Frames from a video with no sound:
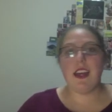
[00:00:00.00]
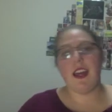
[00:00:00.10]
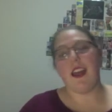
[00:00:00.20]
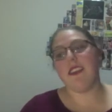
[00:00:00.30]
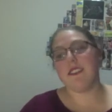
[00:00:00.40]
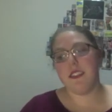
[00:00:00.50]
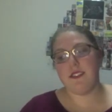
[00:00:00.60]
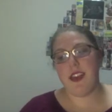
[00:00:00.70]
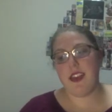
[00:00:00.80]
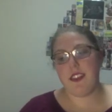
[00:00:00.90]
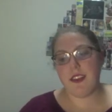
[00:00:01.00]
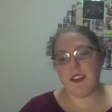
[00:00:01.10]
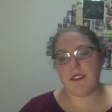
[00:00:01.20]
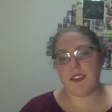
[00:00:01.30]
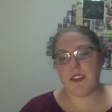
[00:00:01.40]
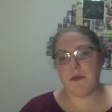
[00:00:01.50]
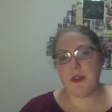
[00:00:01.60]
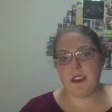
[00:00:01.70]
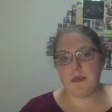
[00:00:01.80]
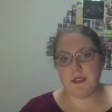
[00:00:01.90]
And I still have not thought of a good
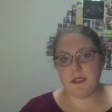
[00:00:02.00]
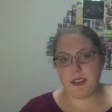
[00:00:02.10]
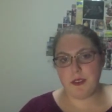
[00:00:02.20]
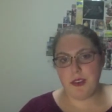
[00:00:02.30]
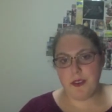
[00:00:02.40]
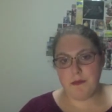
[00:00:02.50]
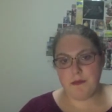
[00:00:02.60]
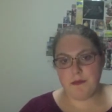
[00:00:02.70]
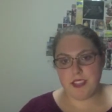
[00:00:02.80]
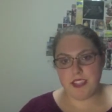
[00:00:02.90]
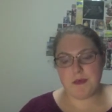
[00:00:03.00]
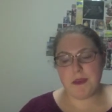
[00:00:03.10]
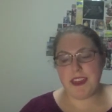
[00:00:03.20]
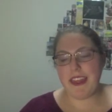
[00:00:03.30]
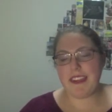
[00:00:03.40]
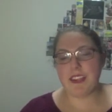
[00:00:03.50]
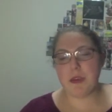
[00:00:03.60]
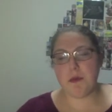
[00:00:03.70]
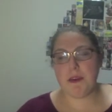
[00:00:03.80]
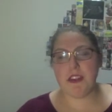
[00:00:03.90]
punishment for you, Abe, because my last
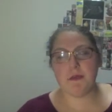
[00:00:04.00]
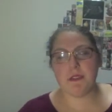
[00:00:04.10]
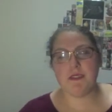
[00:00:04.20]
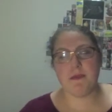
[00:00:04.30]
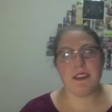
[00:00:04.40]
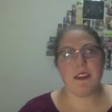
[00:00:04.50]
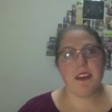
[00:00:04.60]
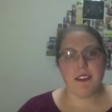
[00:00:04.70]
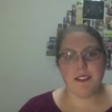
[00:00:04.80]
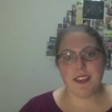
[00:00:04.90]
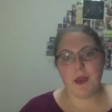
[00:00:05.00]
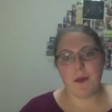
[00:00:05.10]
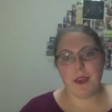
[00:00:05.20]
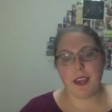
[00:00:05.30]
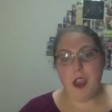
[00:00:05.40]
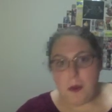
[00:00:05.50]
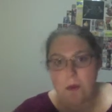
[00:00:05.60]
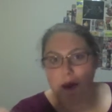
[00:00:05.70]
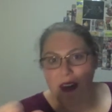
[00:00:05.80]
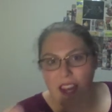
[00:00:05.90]
couple punishments have been kind of weak.
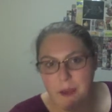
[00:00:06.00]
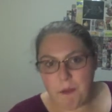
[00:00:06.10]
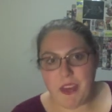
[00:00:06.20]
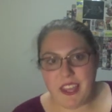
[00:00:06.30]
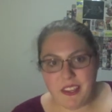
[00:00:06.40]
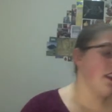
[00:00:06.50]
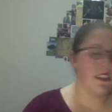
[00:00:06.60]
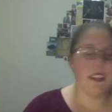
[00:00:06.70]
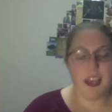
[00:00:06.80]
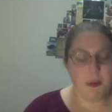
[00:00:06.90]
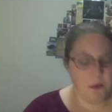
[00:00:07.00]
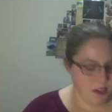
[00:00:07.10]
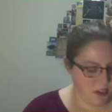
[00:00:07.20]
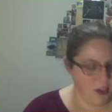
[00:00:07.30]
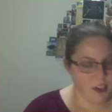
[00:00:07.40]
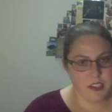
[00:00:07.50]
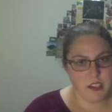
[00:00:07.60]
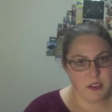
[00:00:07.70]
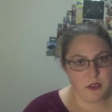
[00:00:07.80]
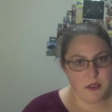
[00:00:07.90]
But I will. Today I want to talk to
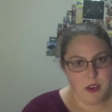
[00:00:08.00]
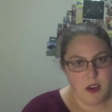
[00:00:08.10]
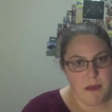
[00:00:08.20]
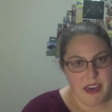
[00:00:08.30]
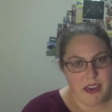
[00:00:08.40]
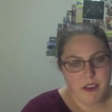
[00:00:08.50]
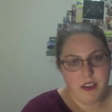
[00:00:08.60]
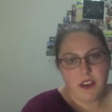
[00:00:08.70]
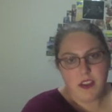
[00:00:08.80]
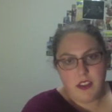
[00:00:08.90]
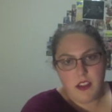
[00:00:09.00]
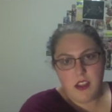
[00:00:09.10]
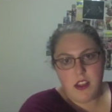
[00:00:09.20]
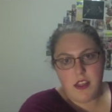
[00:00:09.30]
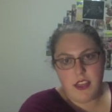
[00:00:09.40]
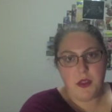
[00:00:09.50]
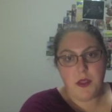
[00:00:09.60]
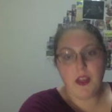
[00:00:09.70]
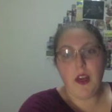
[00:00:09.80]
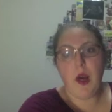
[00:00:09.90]
you about This
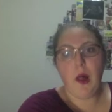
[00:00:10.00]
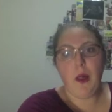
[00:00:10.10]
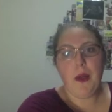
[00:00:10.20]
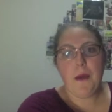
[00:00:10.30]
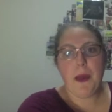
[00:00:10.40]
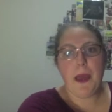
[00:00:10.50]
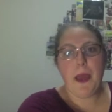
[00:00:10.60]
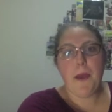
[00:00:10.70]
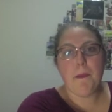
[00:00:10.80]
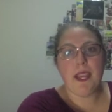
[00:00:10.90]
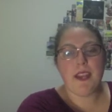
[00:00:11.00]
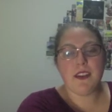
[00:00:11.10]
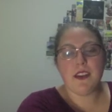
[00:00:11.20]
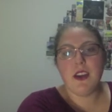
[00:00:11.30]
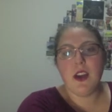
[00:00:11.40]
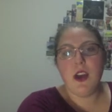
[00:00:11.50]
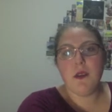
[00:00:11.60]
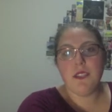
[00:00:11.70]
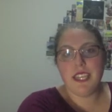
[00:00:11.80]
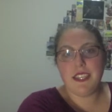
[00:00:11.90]
Call by Peter
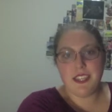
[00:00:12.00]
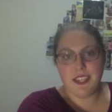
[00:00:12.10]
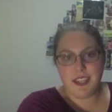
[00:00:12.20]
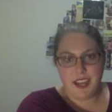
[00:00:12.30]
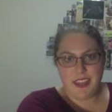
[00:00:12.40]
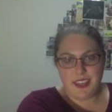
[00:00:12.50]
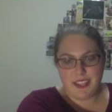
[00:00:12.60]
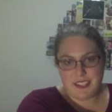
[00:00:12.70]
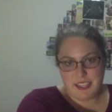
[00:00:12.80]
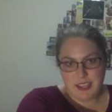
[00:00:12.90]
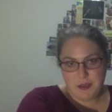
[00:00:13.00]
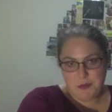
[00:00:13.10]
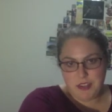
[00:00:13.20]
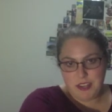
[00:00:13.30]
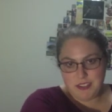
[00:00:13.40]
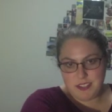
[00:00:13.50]
O'Guilín, I think is how you pronounce his